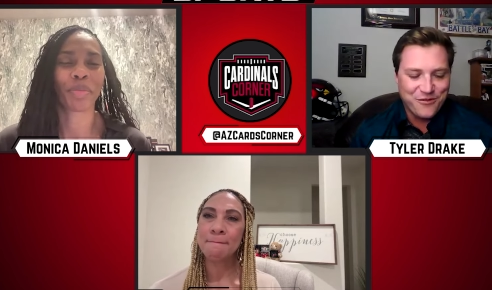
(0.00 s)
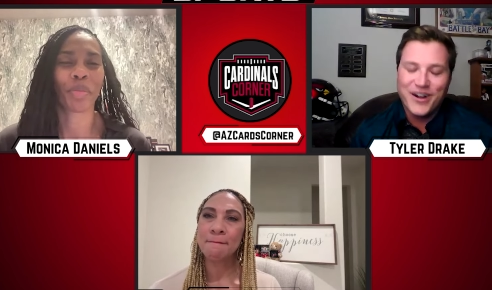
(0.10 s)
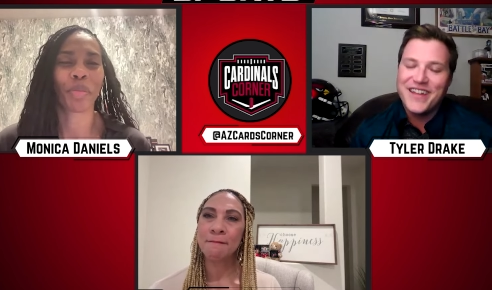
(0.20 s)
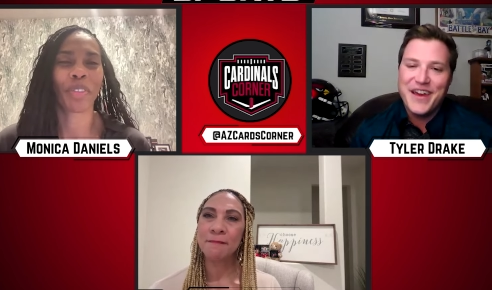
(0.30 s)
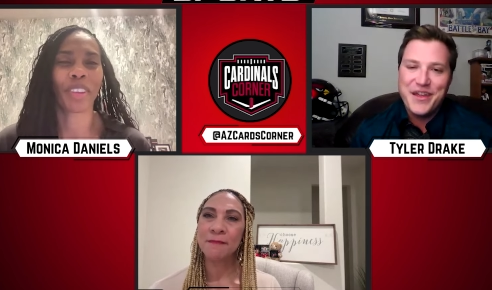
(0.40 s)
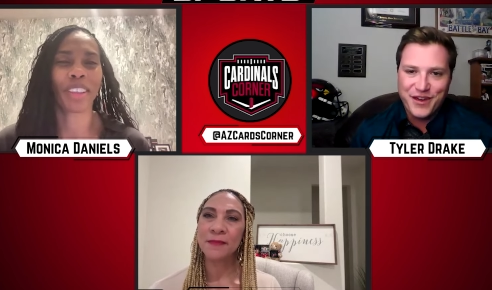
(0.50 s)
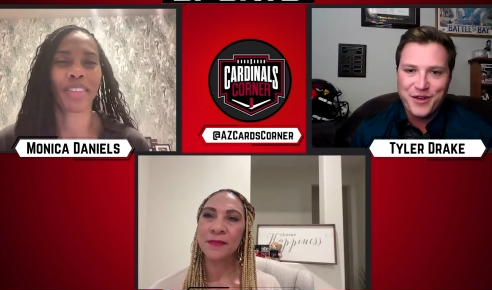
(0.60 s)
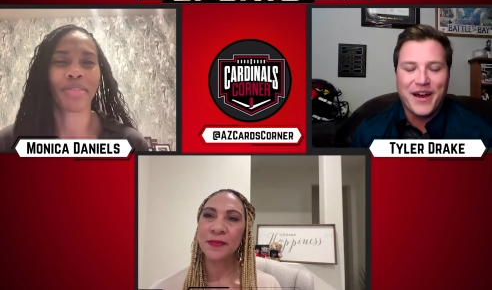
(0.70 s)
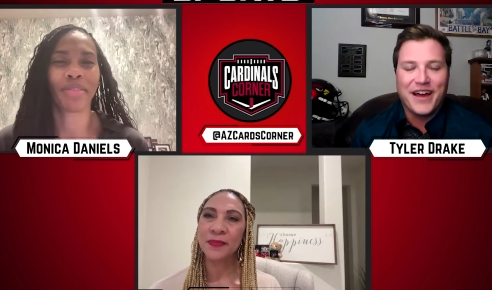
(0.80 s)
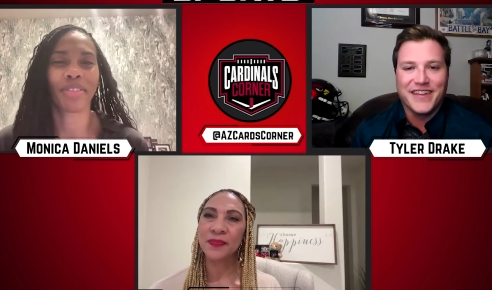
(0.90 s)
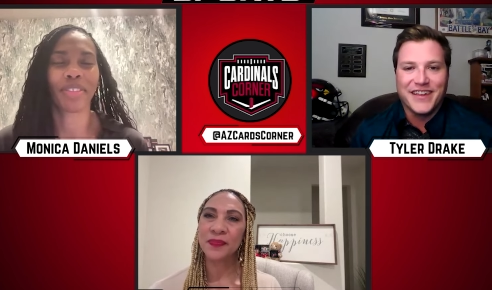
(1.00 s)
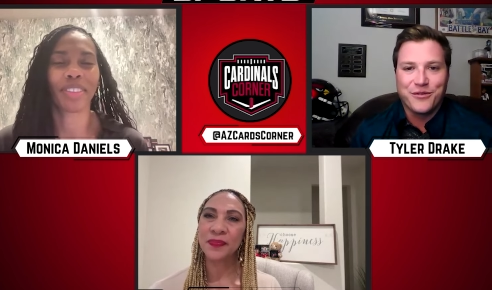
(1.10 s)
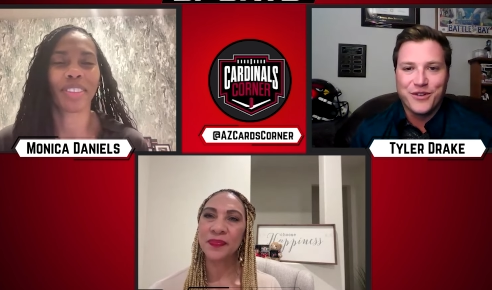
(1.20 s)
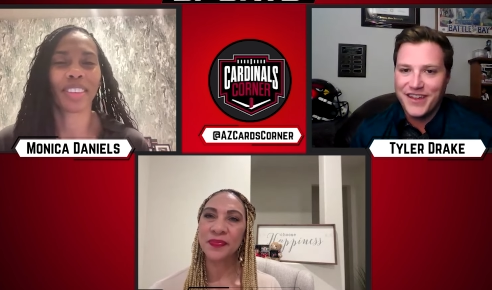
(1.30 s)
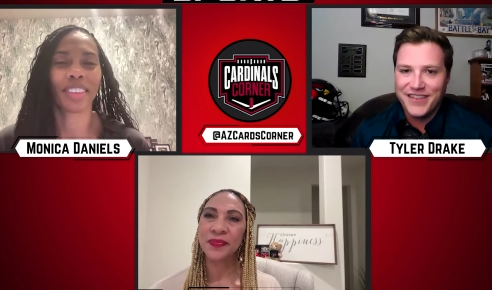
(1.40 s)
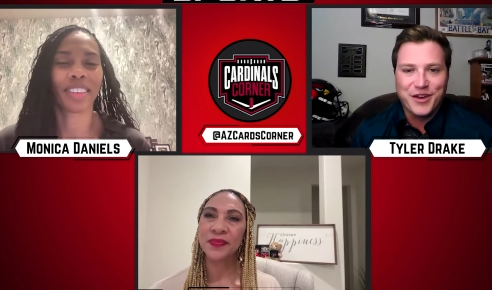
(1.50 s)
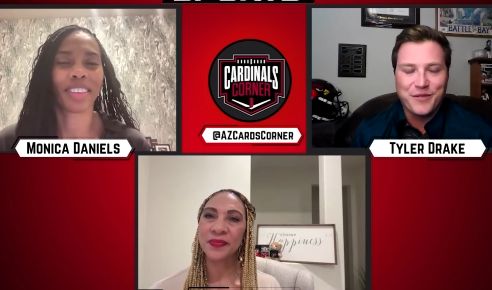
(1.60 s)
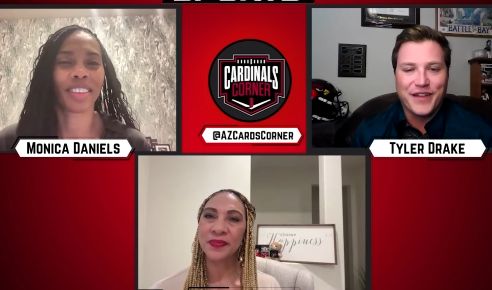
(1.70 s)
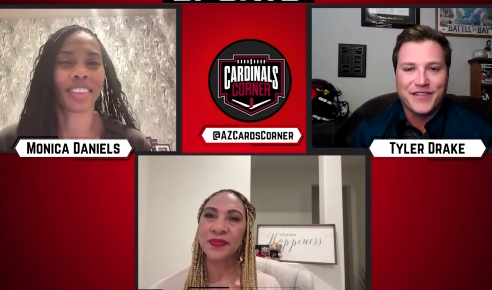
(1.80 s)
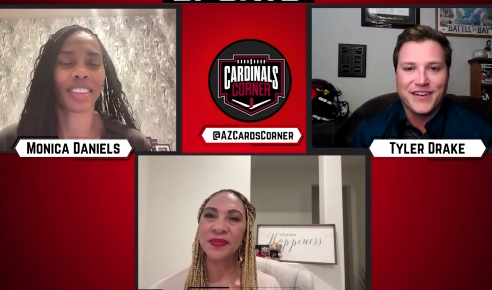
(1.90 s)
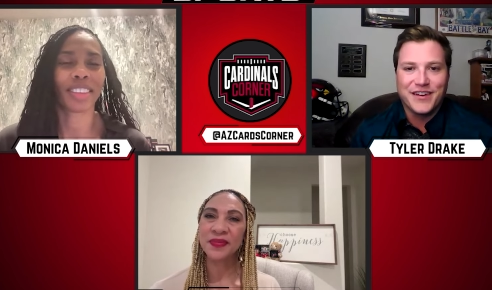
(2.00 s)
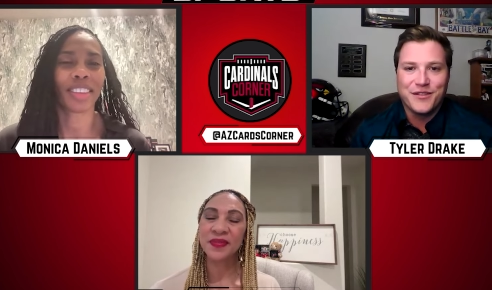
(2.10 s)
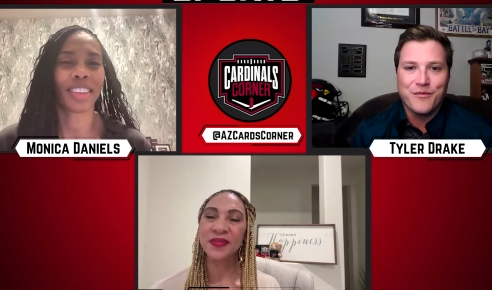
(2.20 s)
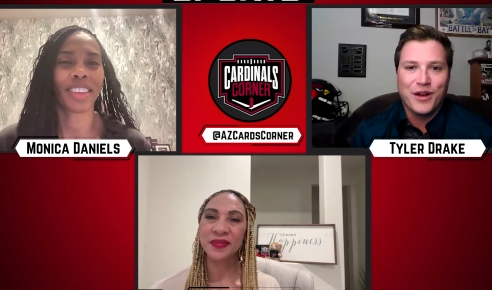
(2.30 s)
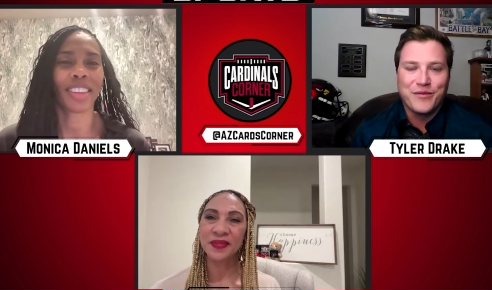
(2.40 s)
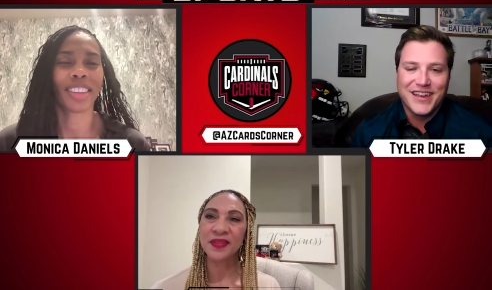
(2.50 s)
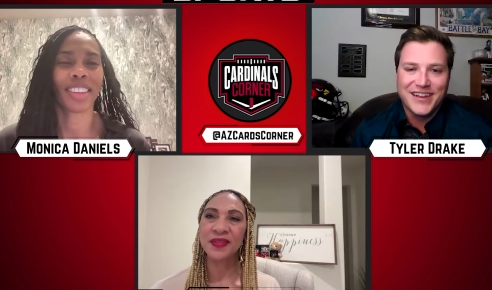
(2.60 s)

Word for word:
Speaker 1: what do they think about this? What do they think about the the moms